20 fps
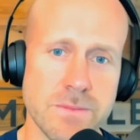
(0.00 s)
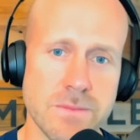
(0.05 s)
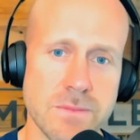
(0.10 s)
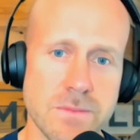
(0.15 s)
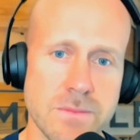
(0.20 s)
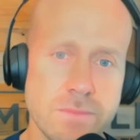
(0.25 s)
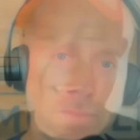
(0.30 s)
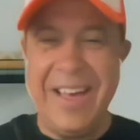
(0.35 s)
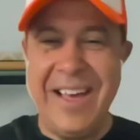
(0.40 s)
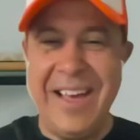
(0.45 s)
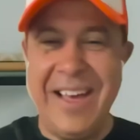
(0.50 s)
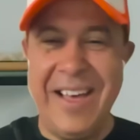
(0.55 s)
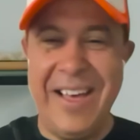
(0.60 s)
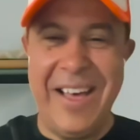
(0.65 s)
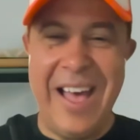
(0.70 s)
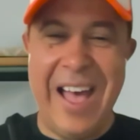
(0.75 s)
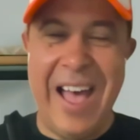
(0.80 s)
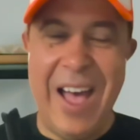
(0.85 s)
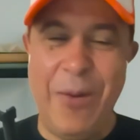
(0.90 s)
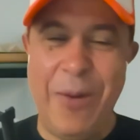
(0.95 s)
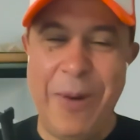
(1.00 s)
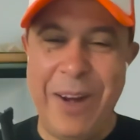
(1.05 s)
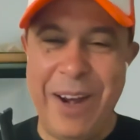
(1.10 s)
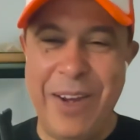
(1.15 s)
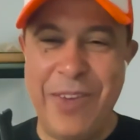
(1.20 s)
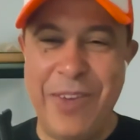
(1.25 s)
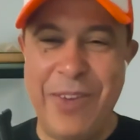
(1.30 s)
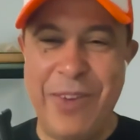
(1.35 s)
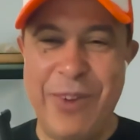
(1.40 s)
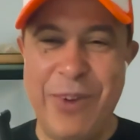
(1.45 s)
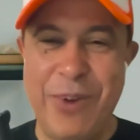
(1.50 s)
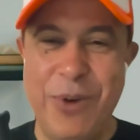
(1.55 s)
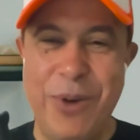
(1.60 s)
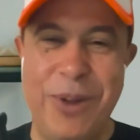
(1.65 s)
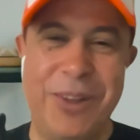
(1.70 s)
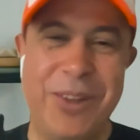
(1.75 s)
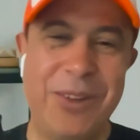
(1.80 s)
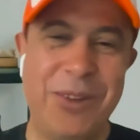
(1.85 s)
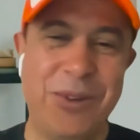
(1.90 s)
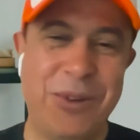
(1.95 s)
How about a favorite
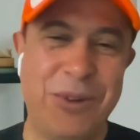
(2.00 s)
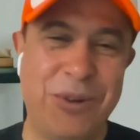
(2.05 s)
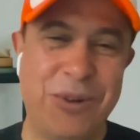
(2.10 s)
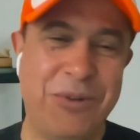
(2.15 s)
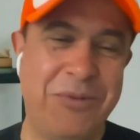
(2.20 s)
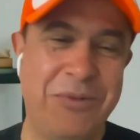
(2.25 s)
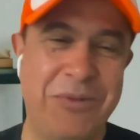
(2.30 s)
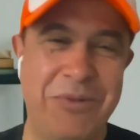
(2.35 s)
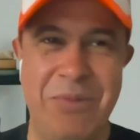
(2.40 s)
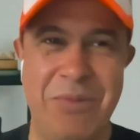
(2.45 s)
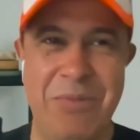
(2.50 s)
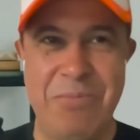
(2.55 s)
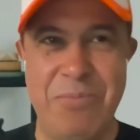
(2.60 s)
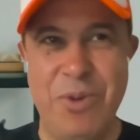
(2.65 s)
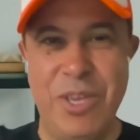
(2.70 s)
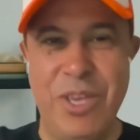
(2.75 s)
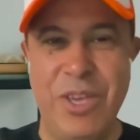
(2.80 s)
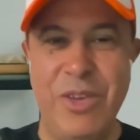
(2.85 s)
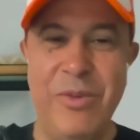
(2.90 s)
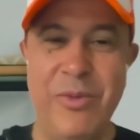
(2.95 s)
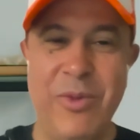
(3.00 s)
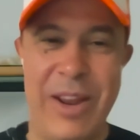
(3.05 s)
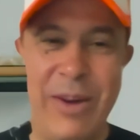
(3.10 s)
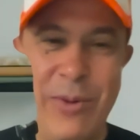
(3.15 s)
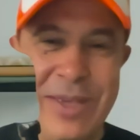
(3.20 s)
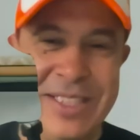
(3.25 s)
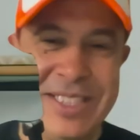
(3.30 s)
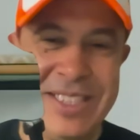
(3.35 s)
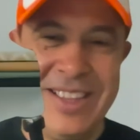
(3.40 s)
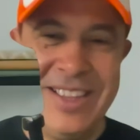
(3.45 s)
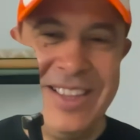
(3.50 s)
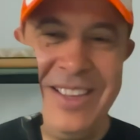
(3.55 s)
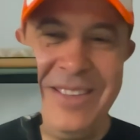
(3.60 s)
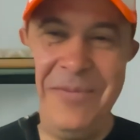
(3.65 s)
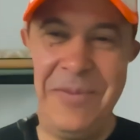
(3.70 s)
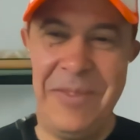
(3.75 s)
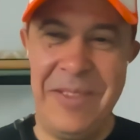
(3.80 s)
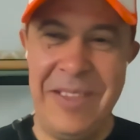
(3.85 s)
book or a book you read recently?